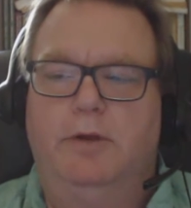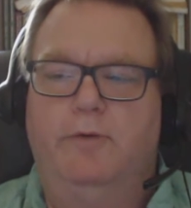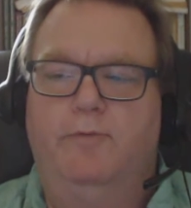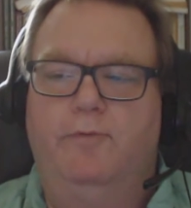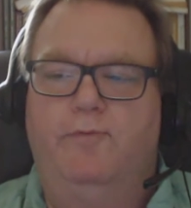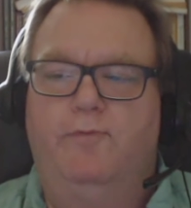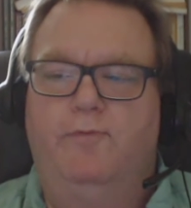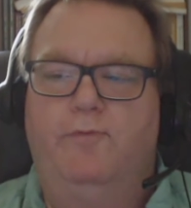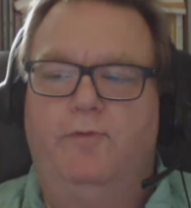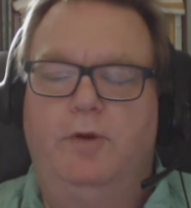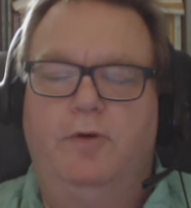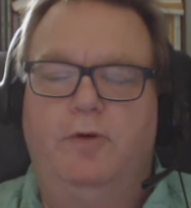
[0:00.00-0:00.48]

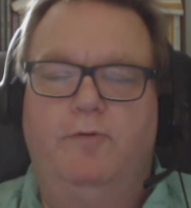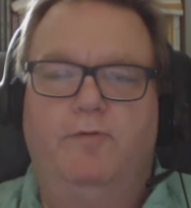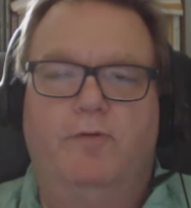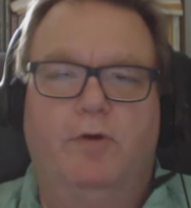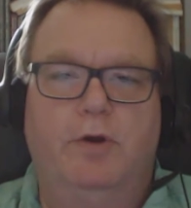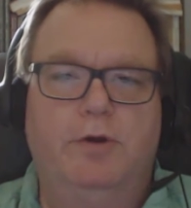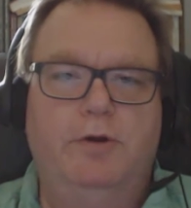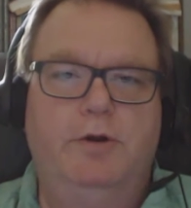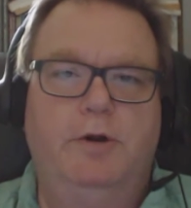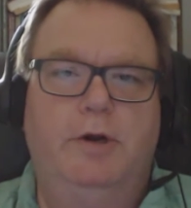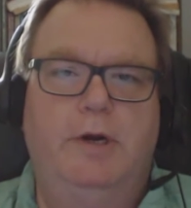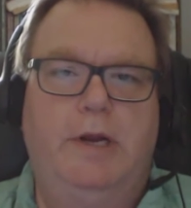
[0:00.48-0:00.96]

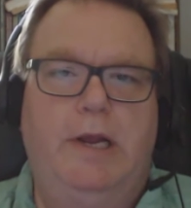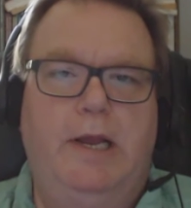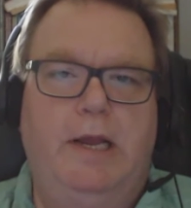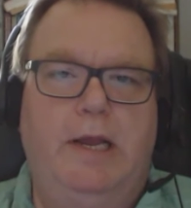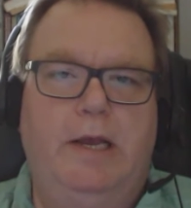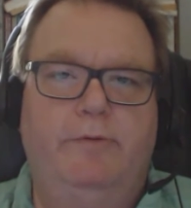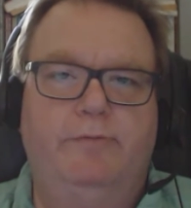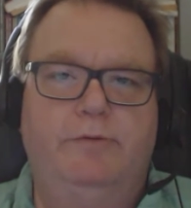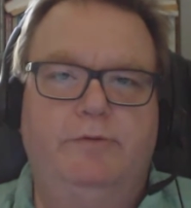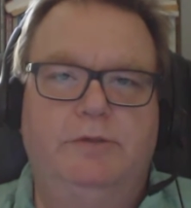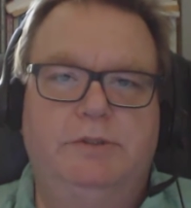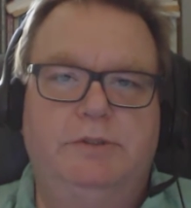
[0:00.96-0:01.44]
If all you're going
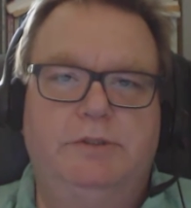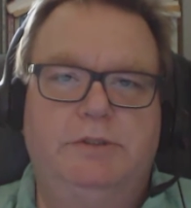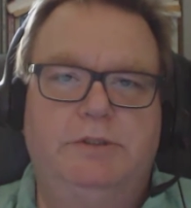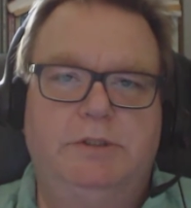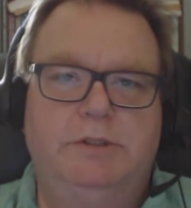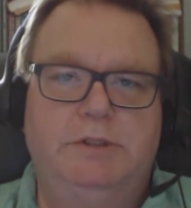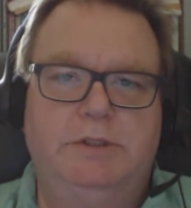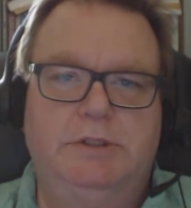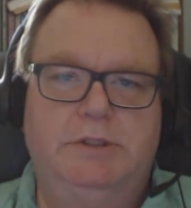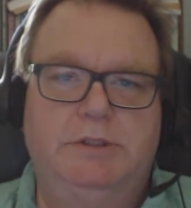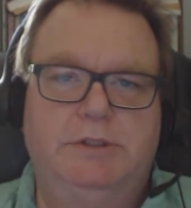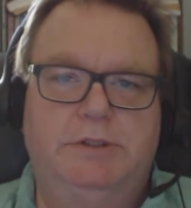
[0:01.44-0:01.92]
to have
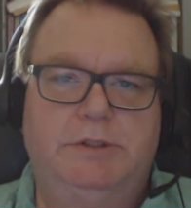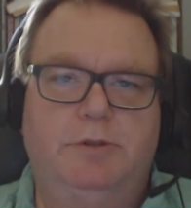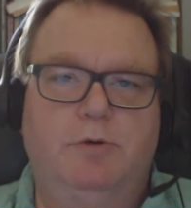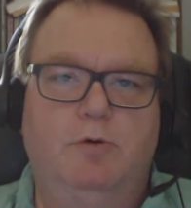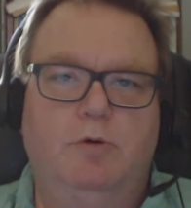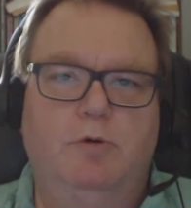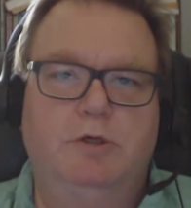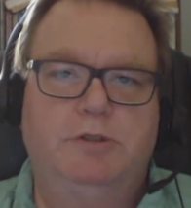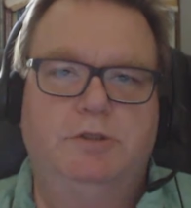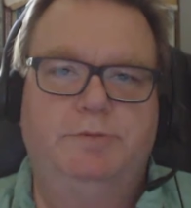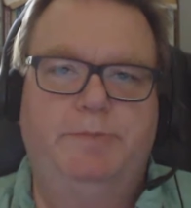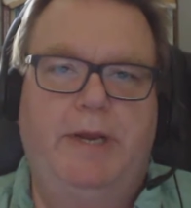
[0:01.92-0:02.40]
is
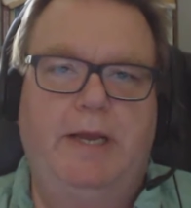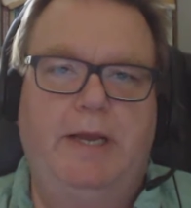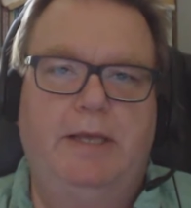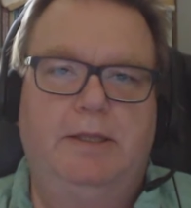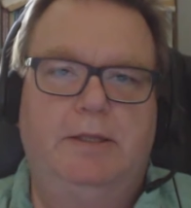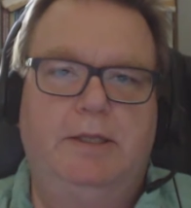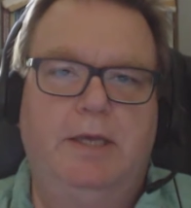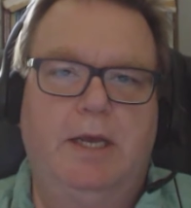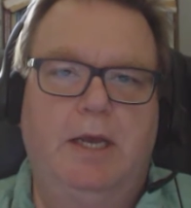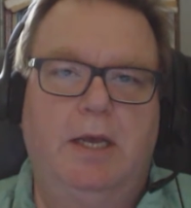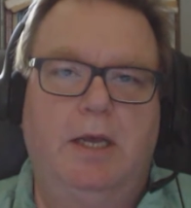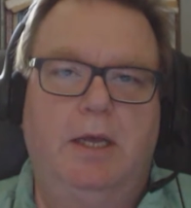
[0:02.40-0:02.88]
the Norse
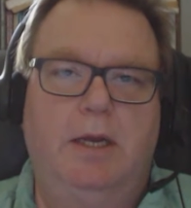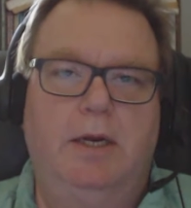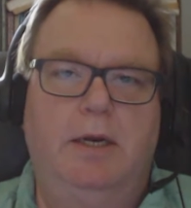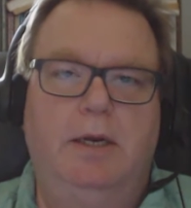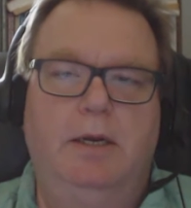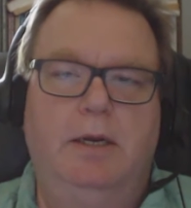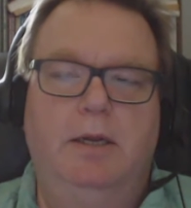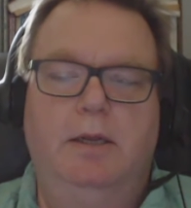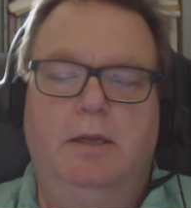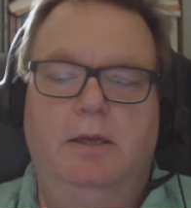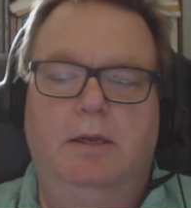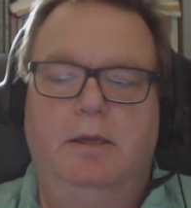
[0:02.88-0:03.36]

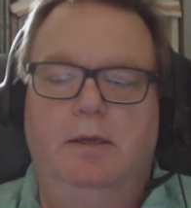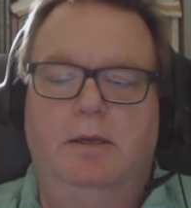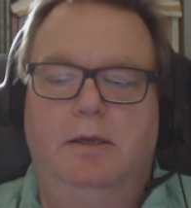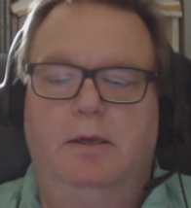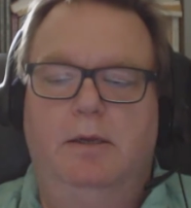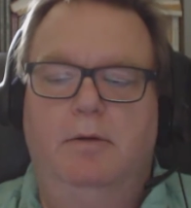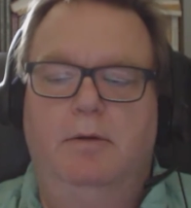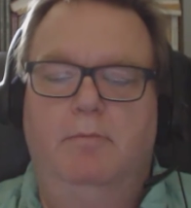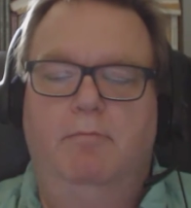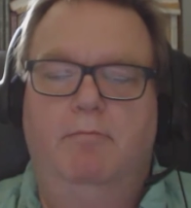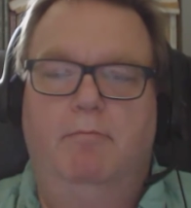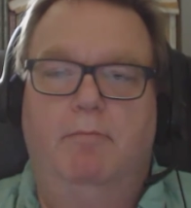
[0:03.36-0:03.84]
pantheon,
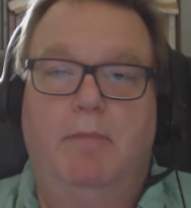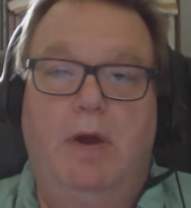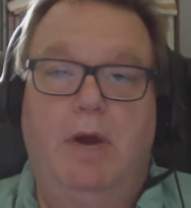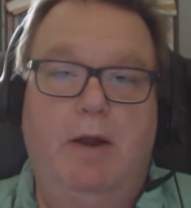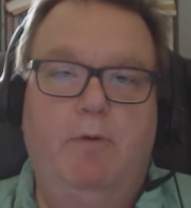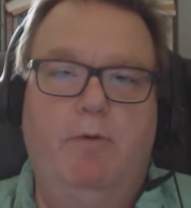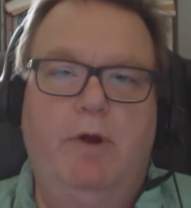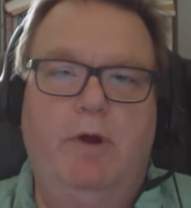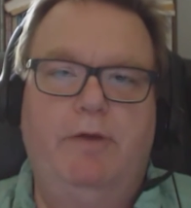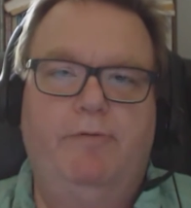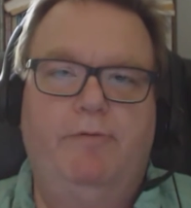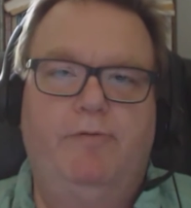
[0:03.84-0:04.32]

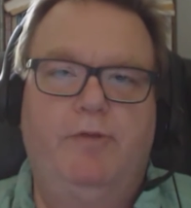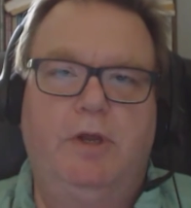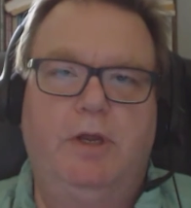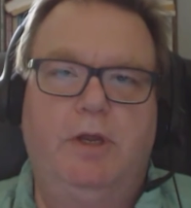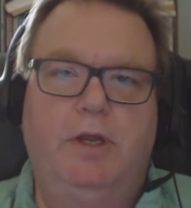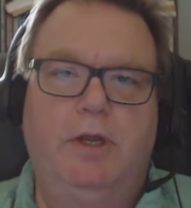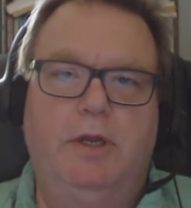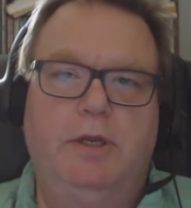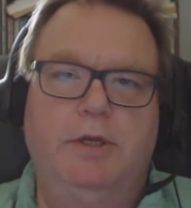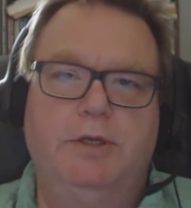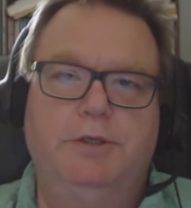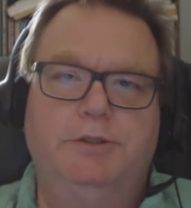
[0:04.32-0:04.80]
my way of
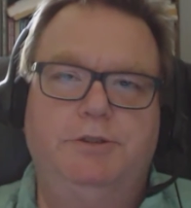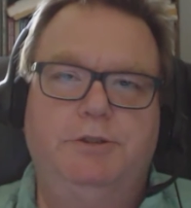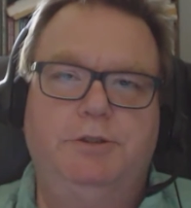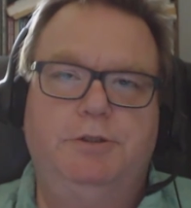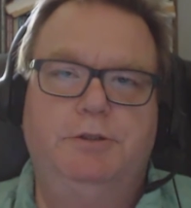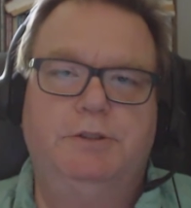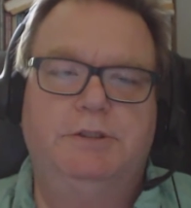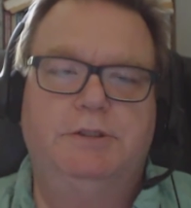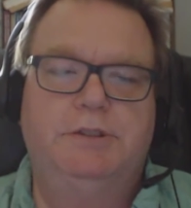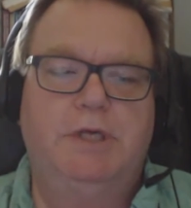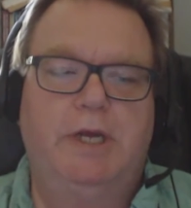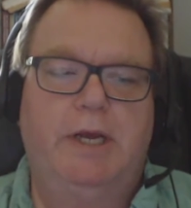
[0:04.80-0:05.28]
thinking
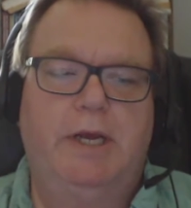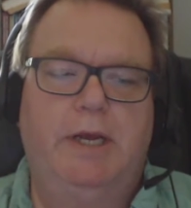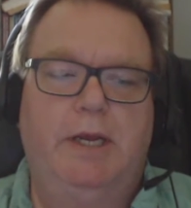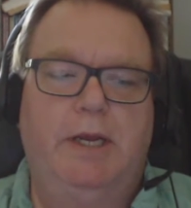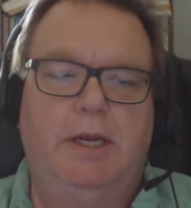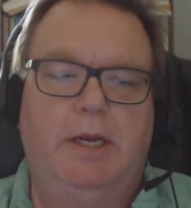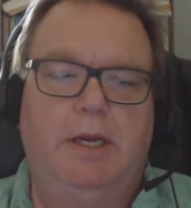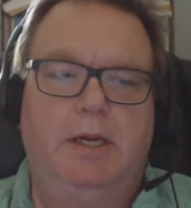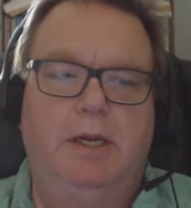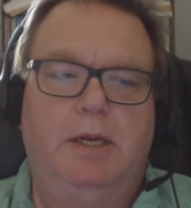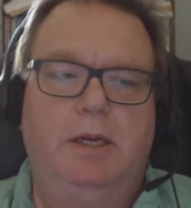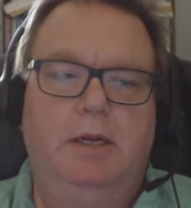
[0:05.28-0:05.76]
is you could
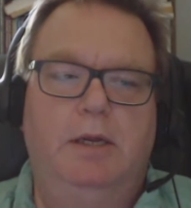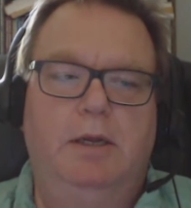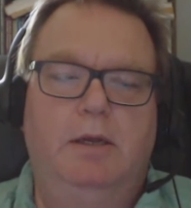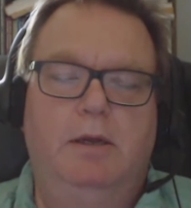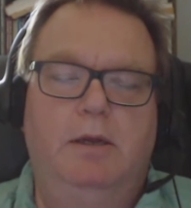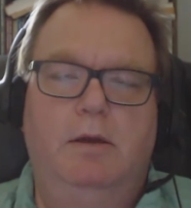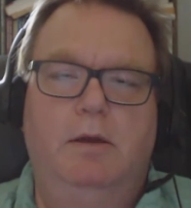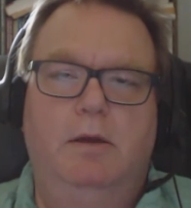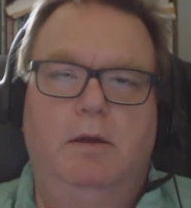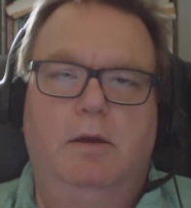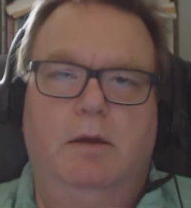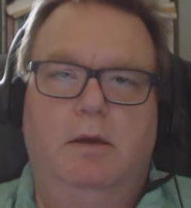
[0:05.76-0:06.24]
say,
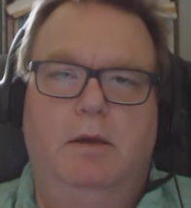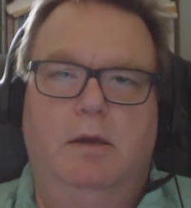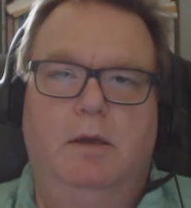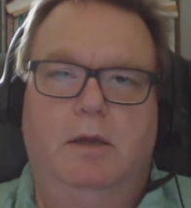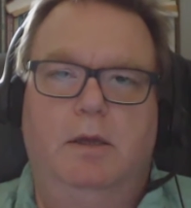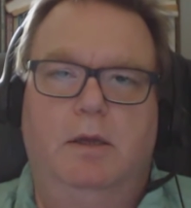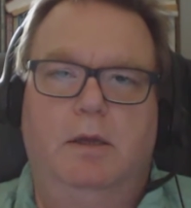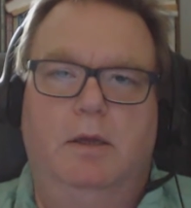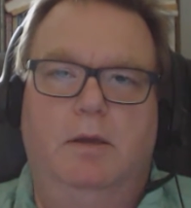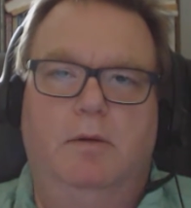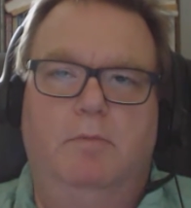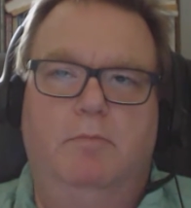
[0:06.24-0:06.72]

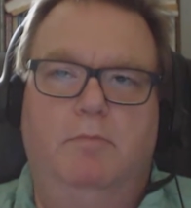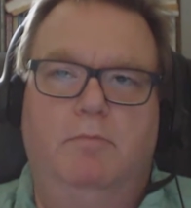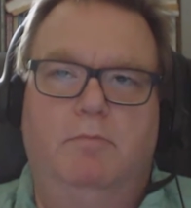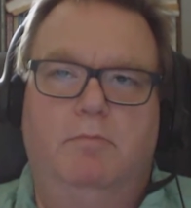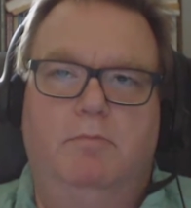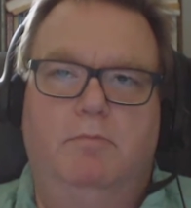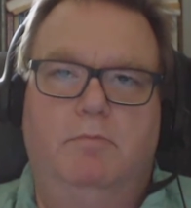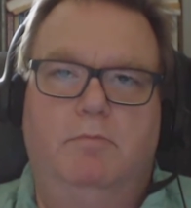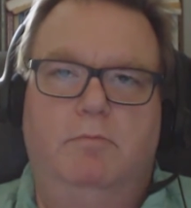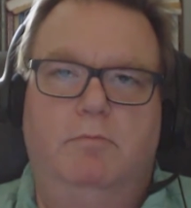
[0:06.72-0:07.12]
um,